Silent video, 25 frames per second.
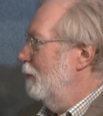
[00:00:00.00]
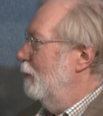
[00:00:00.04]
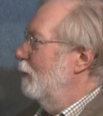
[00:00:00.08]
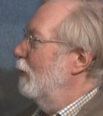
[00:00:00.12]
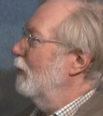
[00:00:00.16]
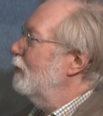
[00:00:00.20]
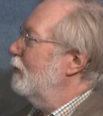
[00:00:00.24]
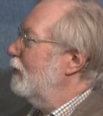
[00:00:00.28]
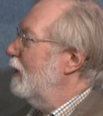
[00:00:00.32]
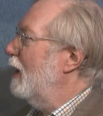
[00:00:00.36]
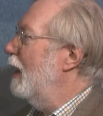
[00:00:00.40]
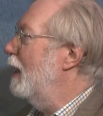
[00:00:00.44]

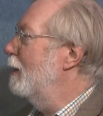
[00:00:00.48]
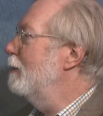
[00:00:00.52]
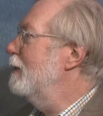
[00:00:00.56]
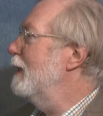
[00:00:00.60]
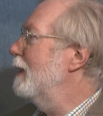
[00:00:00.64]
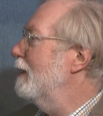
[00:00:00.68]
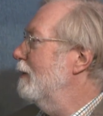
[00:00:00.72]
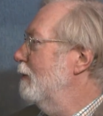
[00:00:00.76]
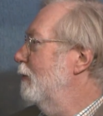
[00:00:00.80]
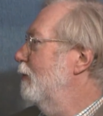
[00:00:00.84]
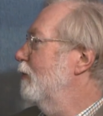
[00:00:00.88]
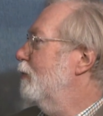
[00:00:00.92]
what's
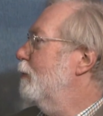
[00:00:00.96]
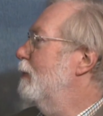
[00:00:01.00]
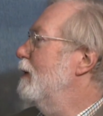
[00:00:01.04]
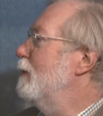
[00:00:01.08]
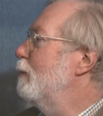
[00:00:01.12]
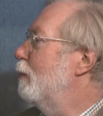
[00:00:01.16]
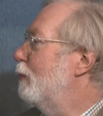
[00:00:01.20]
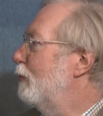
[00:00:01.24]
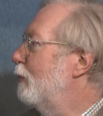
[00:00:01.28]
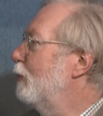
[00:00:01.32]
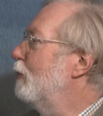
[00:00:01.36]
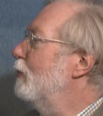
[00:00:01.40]

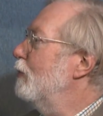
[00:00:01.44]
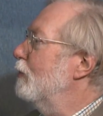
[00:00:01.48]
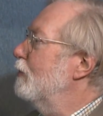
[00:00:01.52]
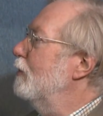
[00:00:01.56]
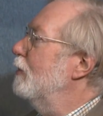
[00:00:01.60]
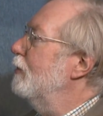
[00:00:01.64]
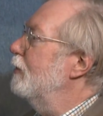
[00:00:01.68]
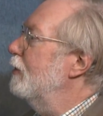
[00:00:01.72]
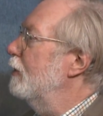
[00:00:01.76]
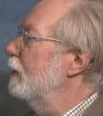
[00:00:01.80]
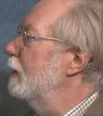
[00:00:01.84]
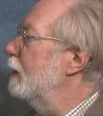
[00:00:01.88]
being brought
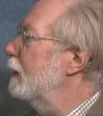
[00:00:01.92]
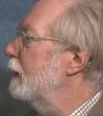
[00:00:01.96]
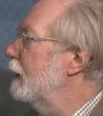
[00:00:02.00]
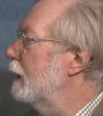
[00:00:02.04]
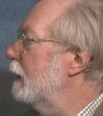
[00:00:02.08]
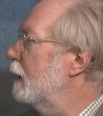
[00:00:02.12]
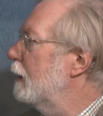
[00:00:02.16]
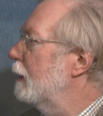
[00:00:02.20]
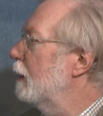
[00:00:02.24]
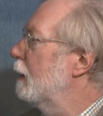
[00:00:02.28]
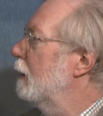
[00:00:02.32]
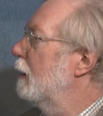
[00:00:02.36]
to
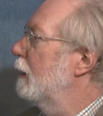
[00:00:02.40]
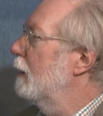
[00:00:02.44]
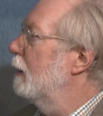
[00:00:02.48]
Turkey